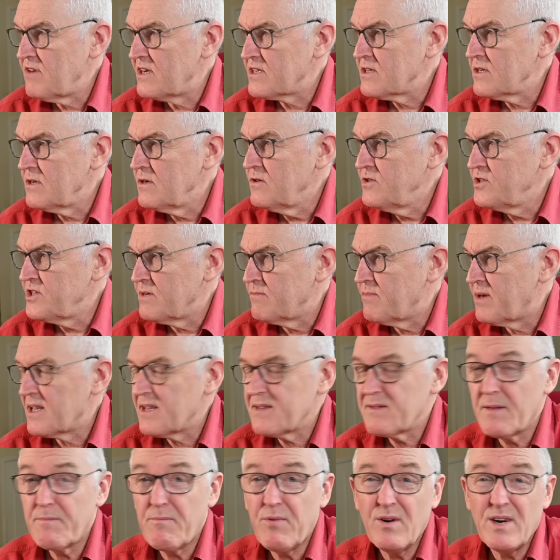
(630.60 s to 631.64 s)
resolution,
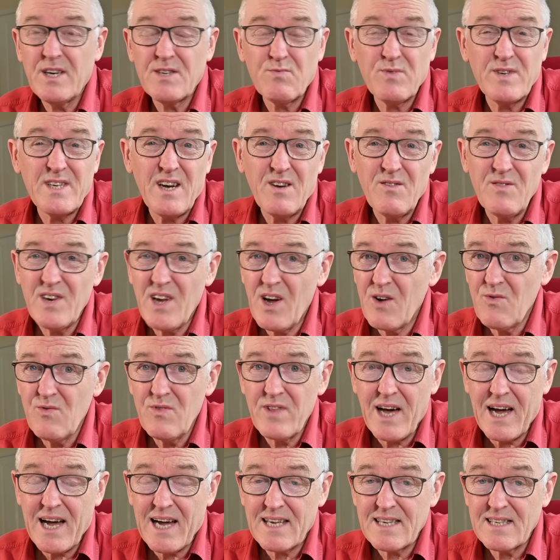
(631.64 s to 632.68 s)
but the point is we don't know
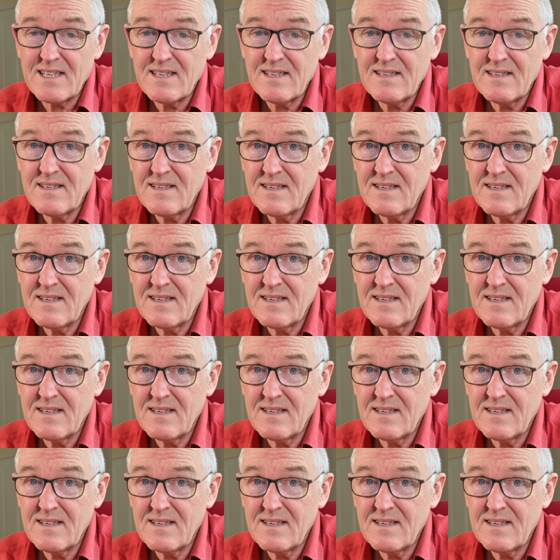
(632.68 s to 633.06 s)
that.